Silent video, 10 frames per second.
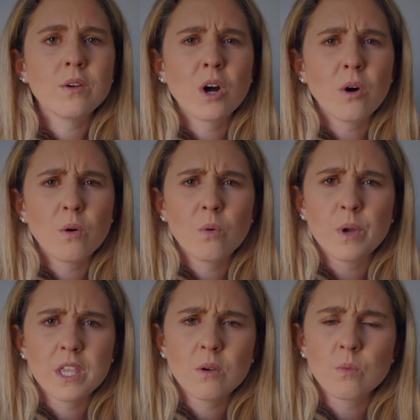you go,
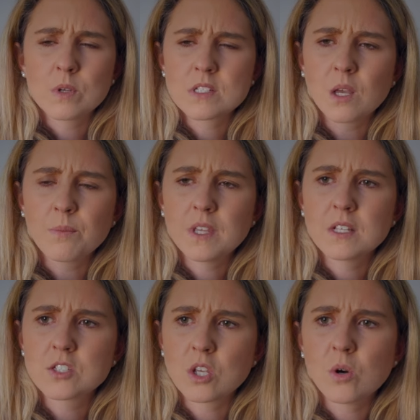when you, when
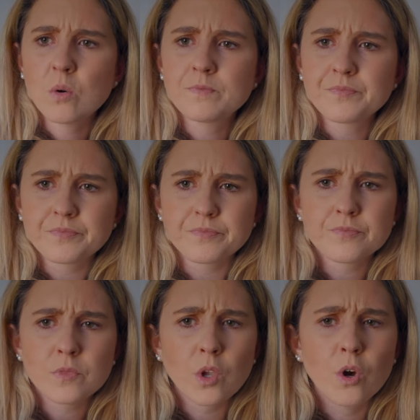something so
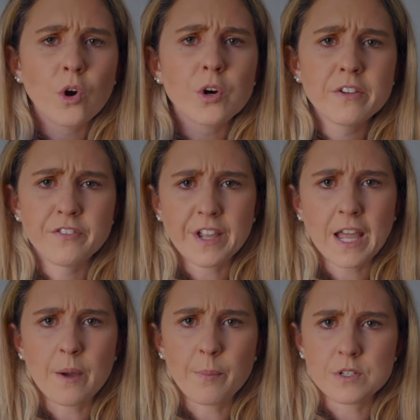horrific
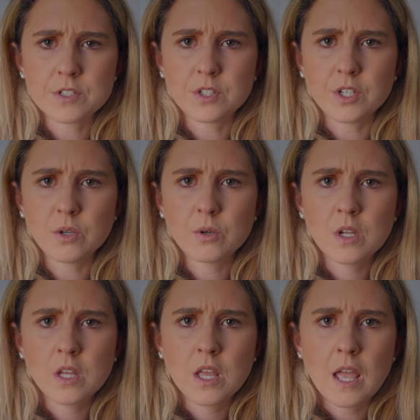happens to you,
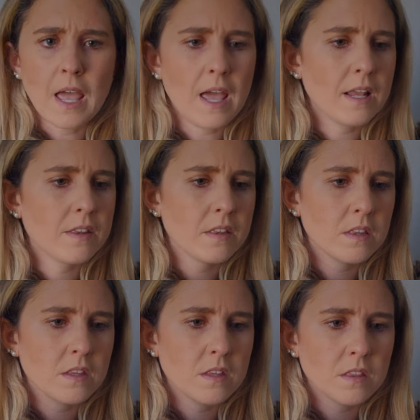and
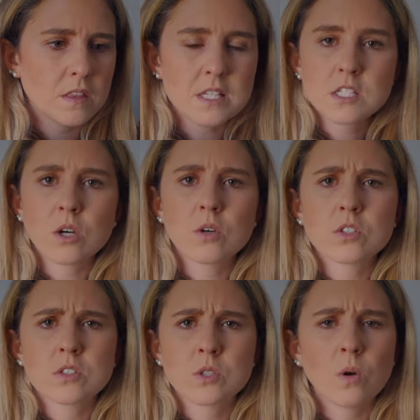this
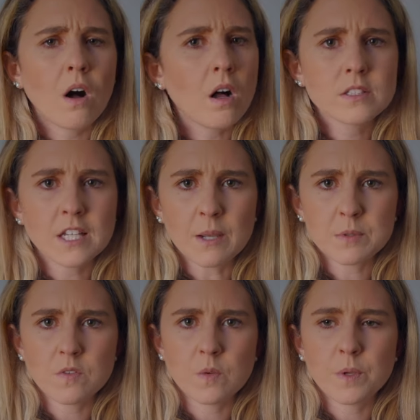goes to all
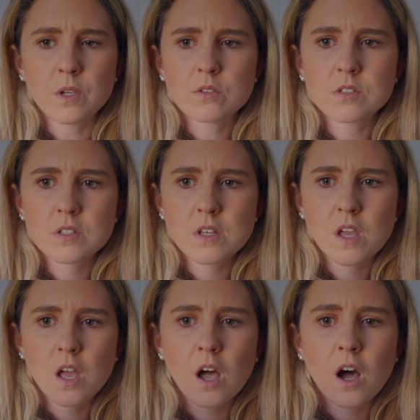types of abuse,
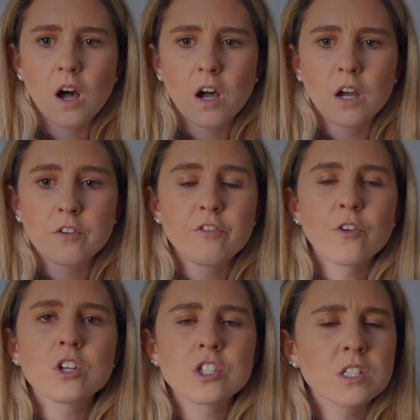
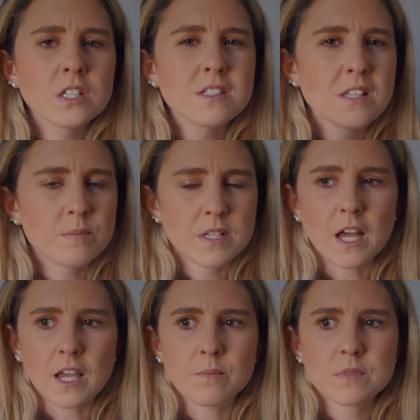unfortunately,
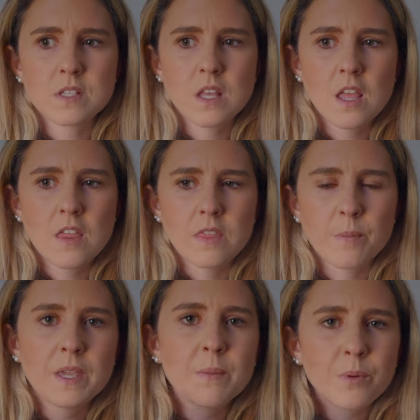sometimes the
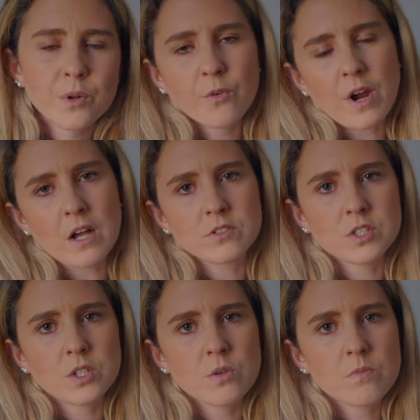people around
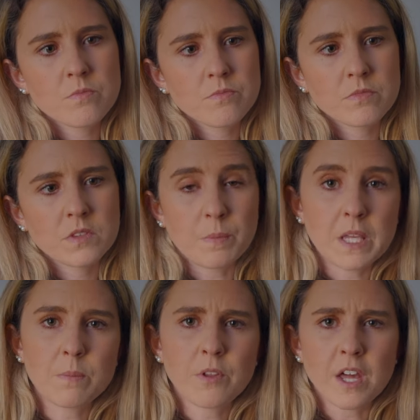you, the
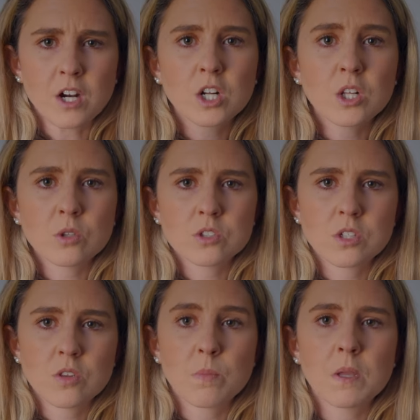people that are close
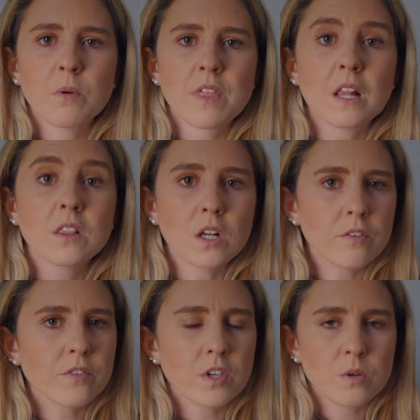to you, the people that
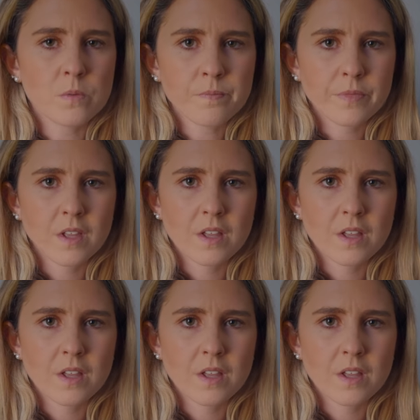love you,